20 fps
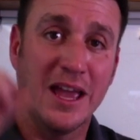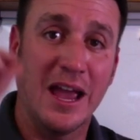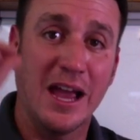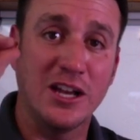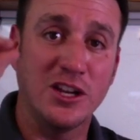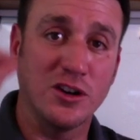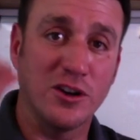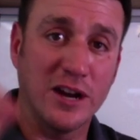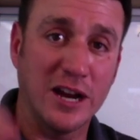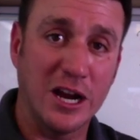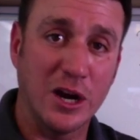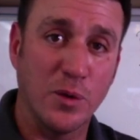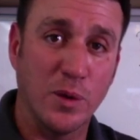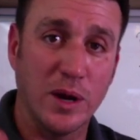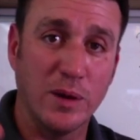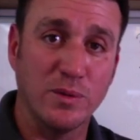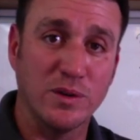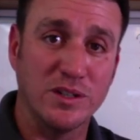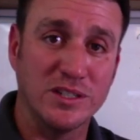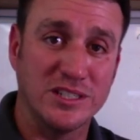and your
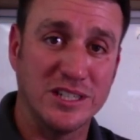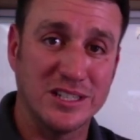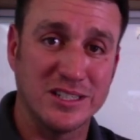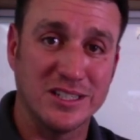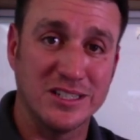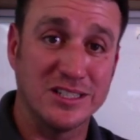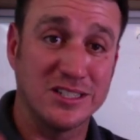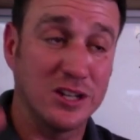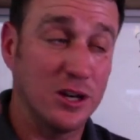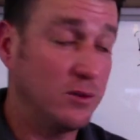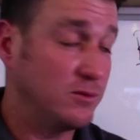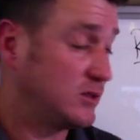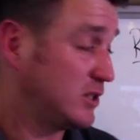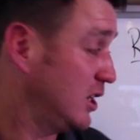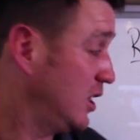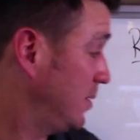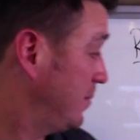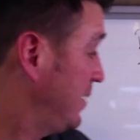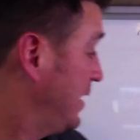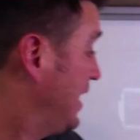airway resistance goes
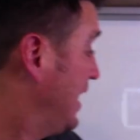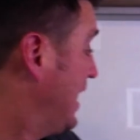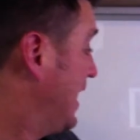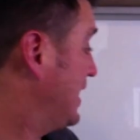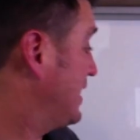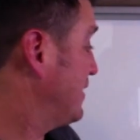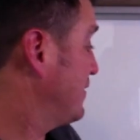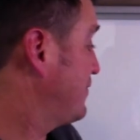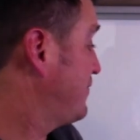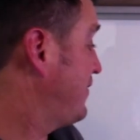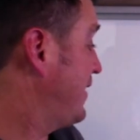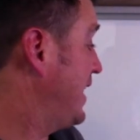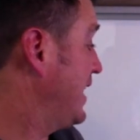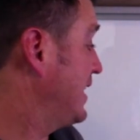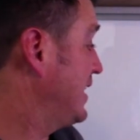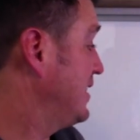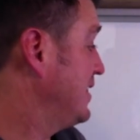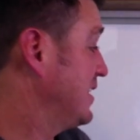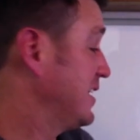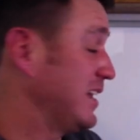up. And then
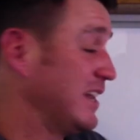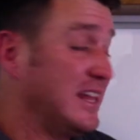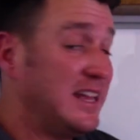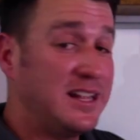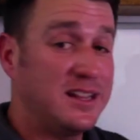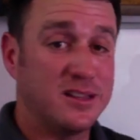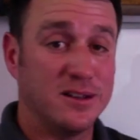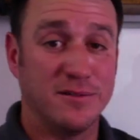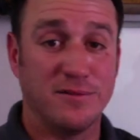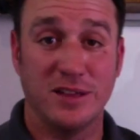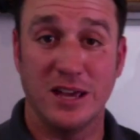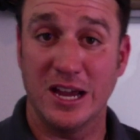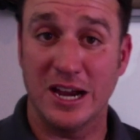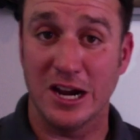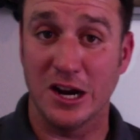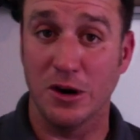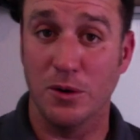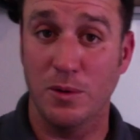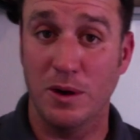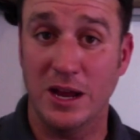finally, the length of the
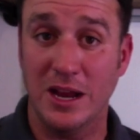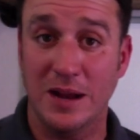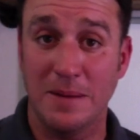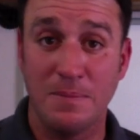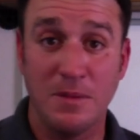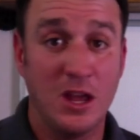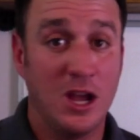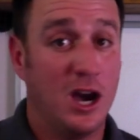airway.